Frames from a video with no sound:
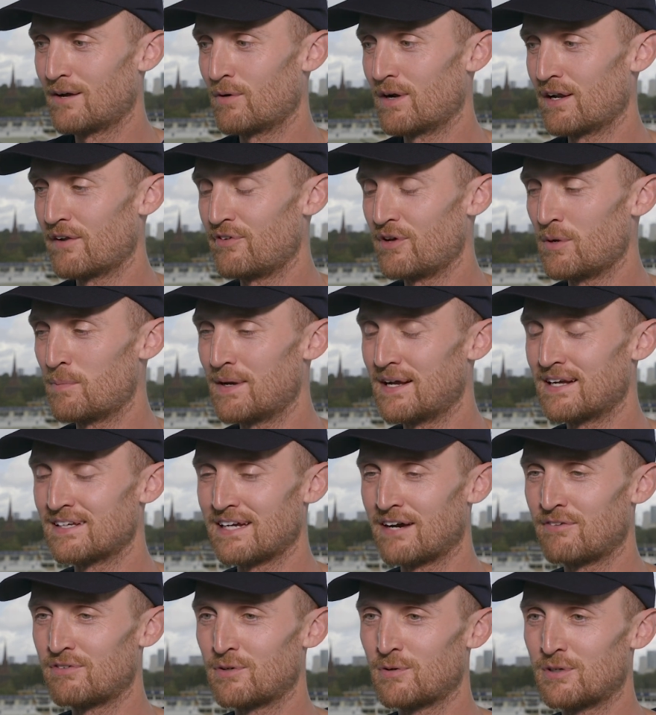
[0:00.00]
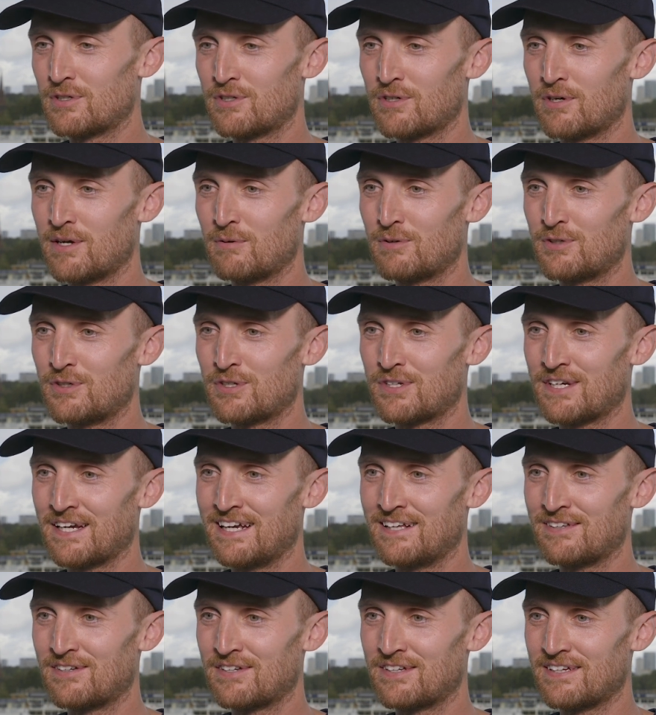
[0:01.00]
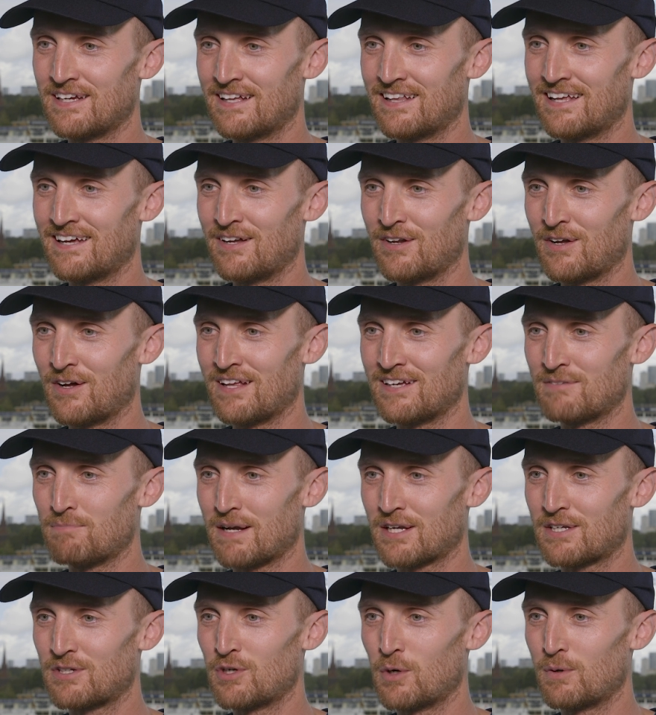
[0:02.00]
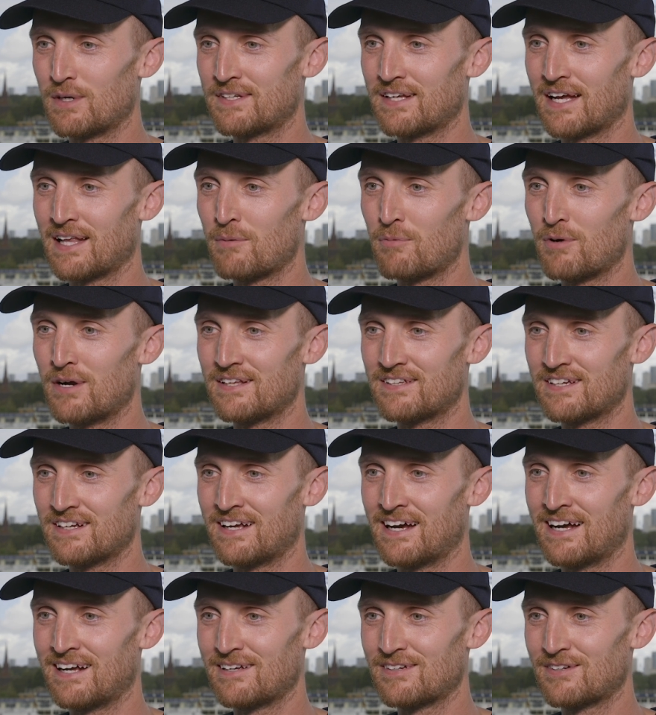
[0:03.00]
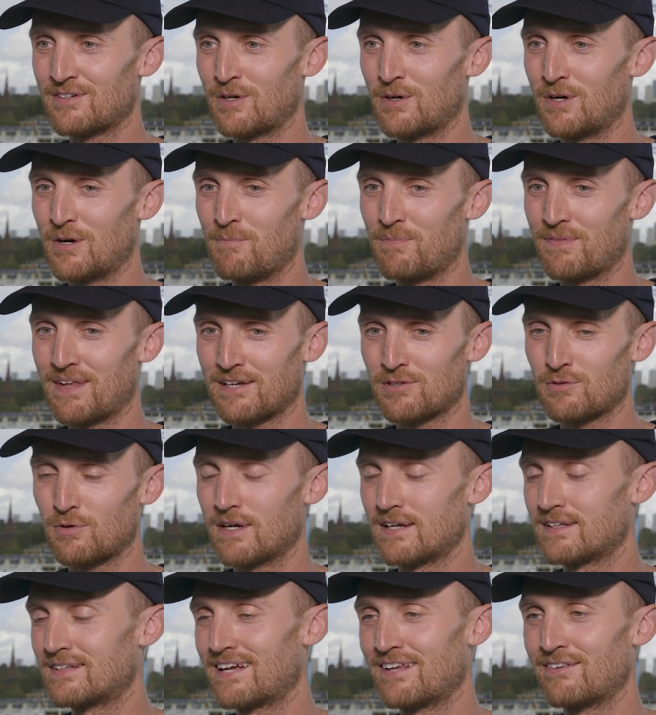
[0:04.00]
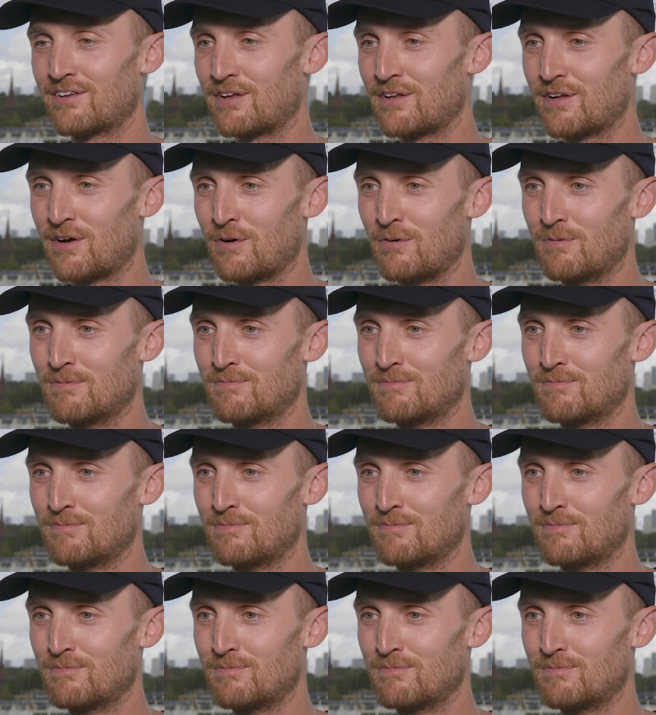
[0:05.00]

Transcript: we had a few beers afterwards, so he was just keen to say, like, you know, let's make sure we celebrate tonight. So um, that's what I intend to do.